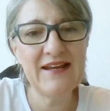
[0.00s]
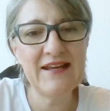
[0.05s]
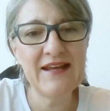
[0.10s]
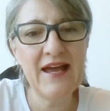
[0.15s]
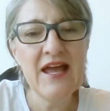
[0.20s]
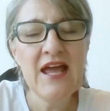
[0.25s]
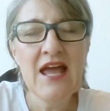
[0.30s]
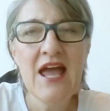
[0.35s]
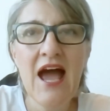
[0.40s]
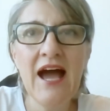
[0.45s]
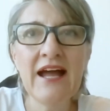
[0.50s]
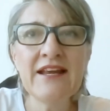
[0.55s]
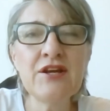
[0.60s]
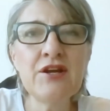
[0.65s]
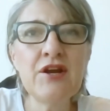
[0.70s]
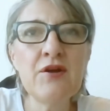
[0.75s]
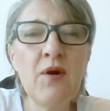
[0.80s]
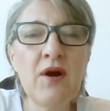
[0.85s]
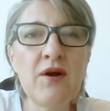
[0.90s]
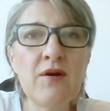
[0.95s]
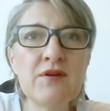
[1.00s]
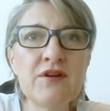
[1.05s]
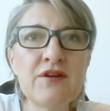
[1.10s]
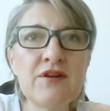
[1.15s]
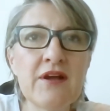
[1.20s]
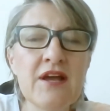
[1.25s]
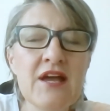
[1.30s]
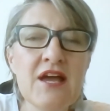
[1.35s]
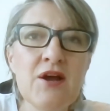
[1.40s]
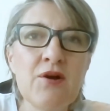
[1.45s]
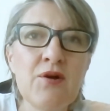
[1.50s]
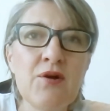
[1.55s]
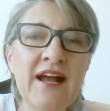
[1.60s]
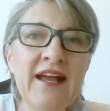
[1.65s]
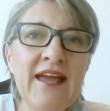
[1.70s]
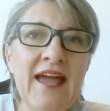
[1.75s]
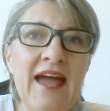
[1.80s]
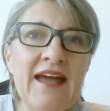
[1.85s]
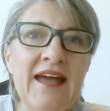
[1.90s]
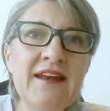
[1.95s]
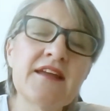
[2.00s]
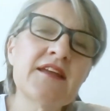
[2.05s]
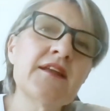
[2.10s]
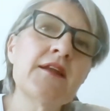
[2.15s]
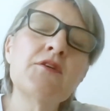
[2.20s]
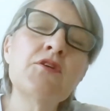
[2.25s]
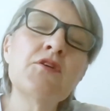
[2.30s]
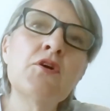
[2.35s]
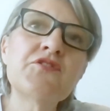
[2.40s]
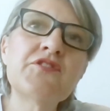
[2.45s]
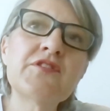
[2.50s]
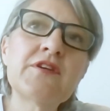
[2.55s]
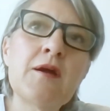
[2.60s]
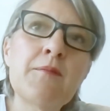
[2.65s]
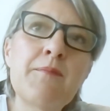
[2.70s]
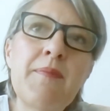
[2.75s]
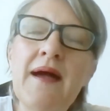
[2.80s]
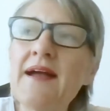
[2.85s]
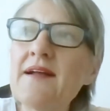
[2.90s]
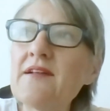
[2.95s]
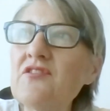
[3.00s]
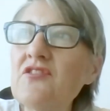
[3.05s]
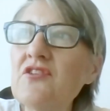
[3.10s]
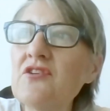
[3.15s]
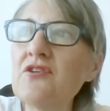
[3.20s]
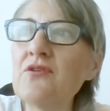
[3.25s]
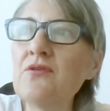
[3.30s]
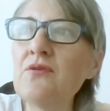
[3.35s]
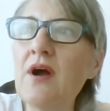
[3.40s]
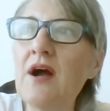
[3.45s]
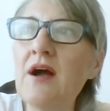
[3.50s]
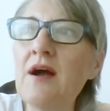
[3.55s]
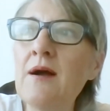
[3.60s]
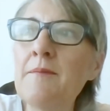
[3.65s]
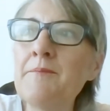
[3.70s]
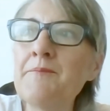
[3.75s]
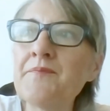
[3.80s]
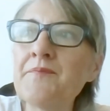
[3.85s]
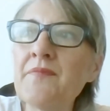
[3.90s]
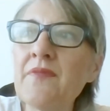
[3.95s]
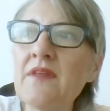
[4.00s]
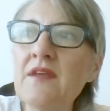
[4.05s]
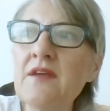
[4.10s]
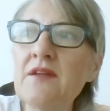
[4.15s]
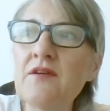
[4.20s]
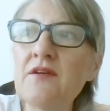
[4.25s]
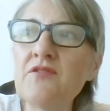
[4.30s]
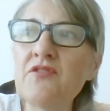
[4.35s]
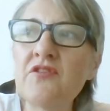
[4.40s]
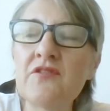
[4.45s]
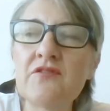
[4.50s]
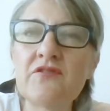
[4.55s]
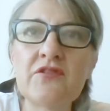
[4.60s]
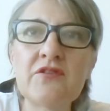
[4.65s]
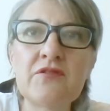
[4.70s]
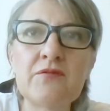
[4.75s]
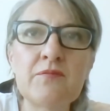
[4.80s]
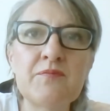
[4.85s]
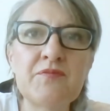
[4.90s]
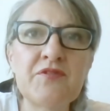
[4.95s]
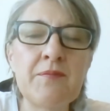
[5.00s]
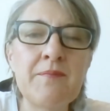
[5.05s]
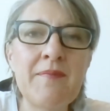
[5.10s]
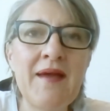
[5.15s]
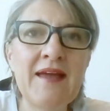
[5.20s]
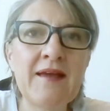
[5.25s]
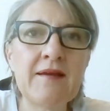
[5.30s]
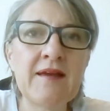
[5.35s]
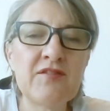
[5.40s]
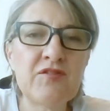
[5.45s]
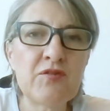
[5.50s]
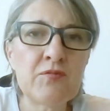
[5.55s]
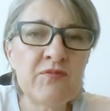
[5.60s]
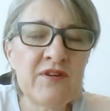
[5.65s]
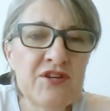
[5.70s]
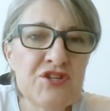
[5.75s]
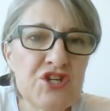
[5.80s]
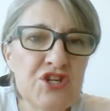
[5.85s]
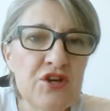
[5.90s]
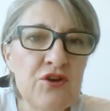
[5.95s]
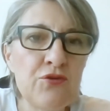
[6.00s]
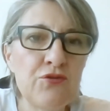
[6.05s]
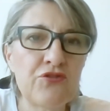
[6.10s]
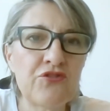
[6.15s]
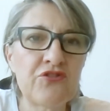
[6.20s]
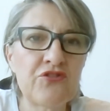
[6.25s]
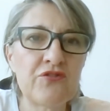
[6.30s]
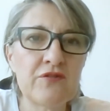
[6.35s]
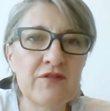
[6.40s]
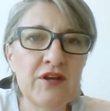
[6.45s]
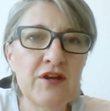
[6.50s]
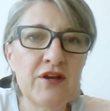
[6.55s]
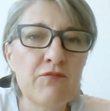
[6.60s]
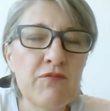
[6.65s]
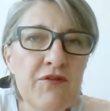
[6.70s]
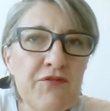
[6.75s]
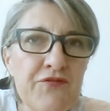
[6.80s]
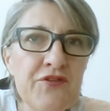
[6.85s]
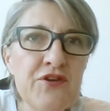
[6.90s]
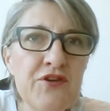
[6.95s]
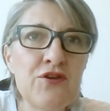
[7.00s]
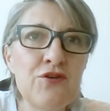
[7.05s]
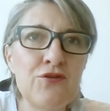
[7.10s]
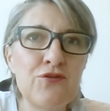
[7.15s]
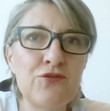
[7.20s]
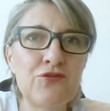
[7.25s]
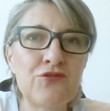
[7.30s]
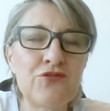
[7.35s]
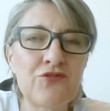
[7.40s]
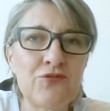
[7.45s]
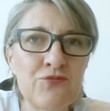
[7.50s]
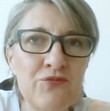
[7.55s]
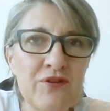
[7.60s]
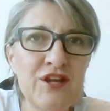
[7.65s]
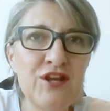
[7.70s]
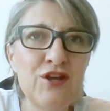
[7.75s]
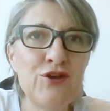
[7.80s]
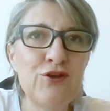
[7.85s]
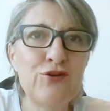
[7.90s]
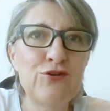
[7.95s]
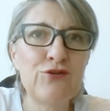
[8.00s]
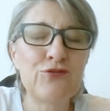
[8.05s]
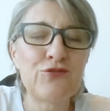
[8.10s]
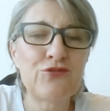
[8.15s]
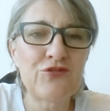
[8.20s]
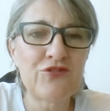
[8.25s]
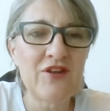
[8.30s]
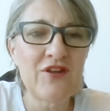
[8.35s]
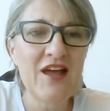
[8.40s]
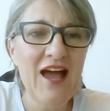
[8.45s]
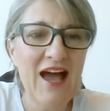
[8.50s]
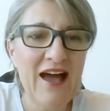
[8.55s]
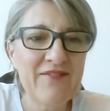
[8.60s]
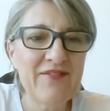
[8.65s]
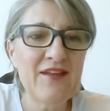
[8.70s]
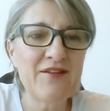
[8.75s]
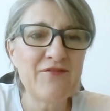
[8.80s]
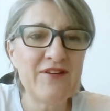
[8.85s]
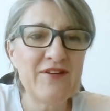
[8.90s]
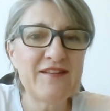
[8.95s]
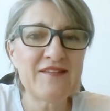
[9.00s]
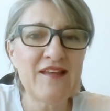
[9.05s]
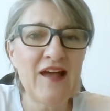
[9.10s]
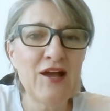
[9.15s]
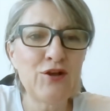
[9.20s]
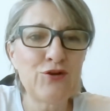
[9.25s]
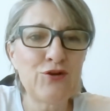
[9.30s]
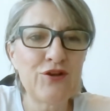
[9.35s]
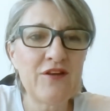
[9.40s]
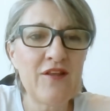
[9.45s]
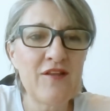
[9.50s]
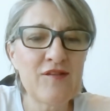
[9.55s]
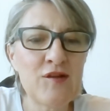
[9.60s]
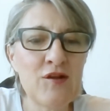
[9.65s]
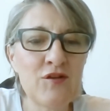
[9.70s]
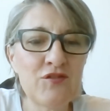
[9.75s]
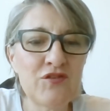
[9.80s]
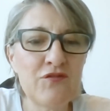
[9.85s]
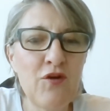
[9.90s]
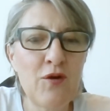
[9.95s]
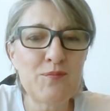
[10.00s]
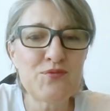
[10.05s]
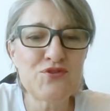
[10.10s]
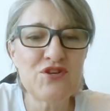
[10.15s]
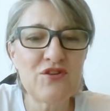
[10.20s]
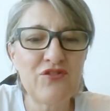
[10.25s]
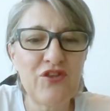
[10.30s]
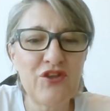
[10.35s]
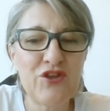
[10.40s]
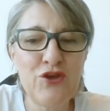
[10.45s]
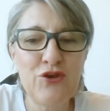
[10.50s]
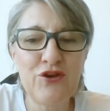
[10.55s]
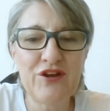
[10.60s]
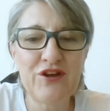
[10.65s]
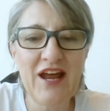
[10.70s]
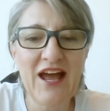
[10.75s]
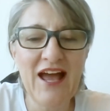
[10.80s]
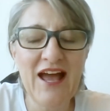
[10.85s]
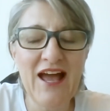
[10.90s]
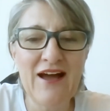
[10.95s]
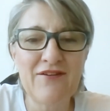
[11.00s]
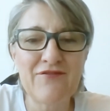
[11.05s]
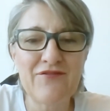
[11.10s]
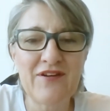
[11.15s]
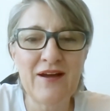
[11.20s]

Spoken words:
Yeah. And you know what, again, not to go back to, to make it's reduce, refuse, reuse, and then recycle. There's lots of options that you can have.